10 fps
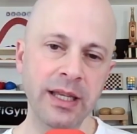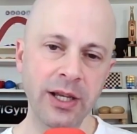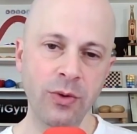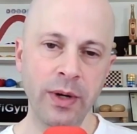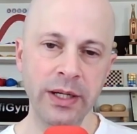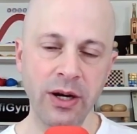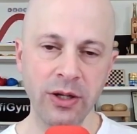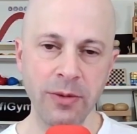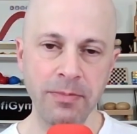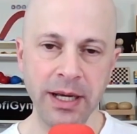quite
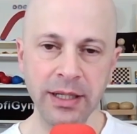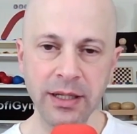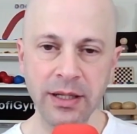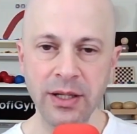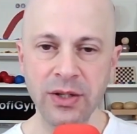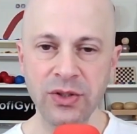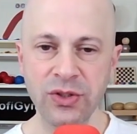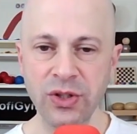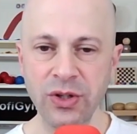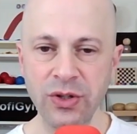occupied.
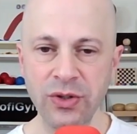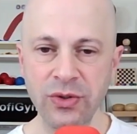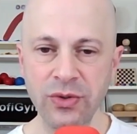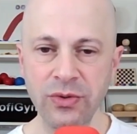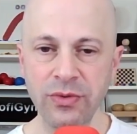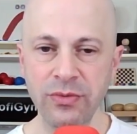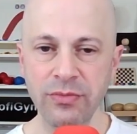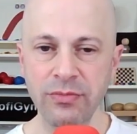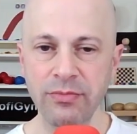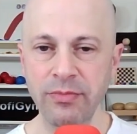So
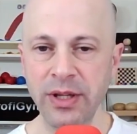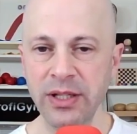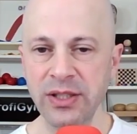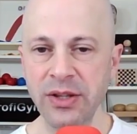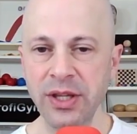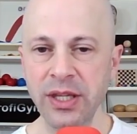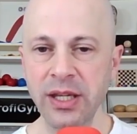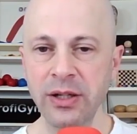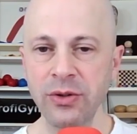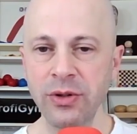there's nothing he
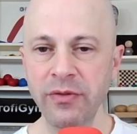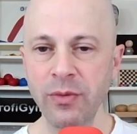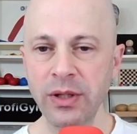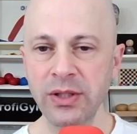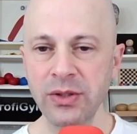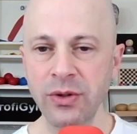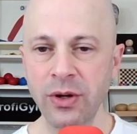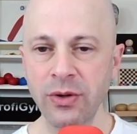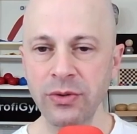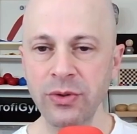can do. If he wants to
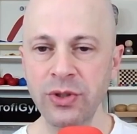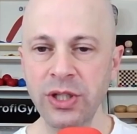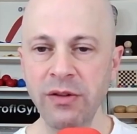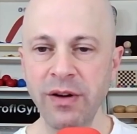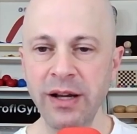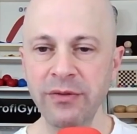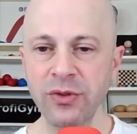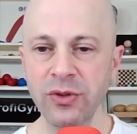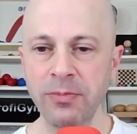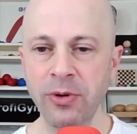go to g5
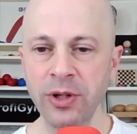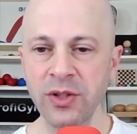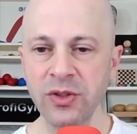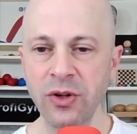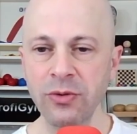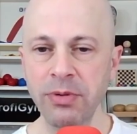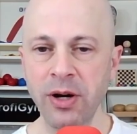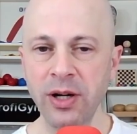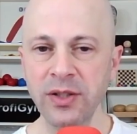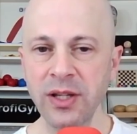to support his own
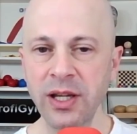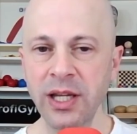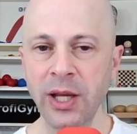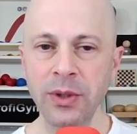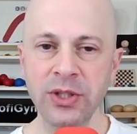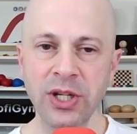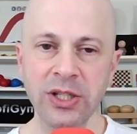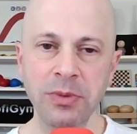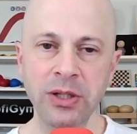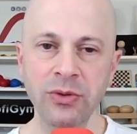pawns, he will
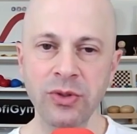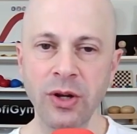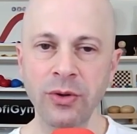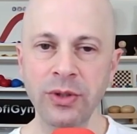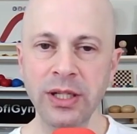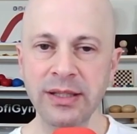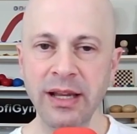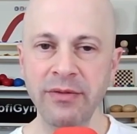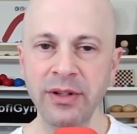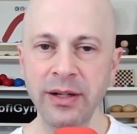just be too slow.
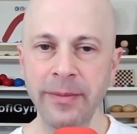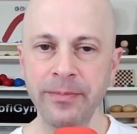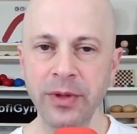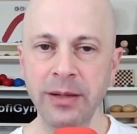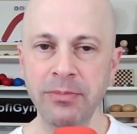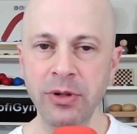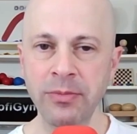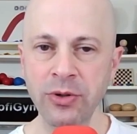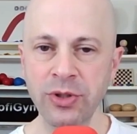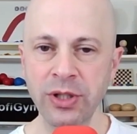d7 and
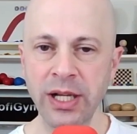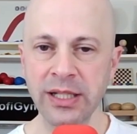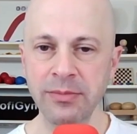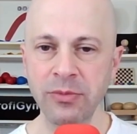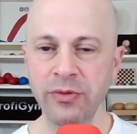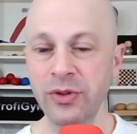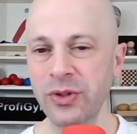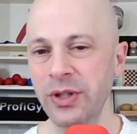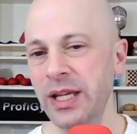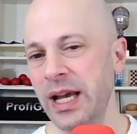promotion next move.
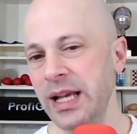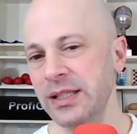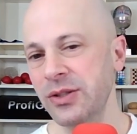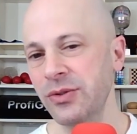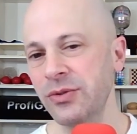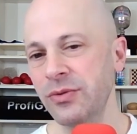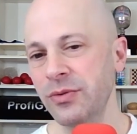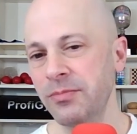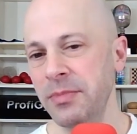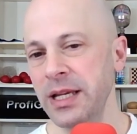So he has to
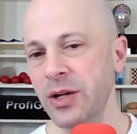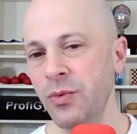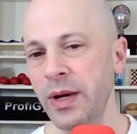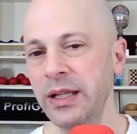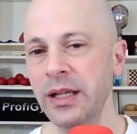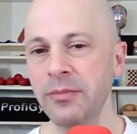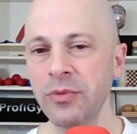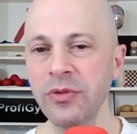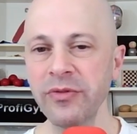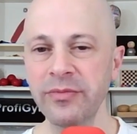make a waiting
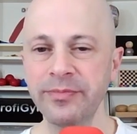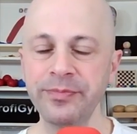move.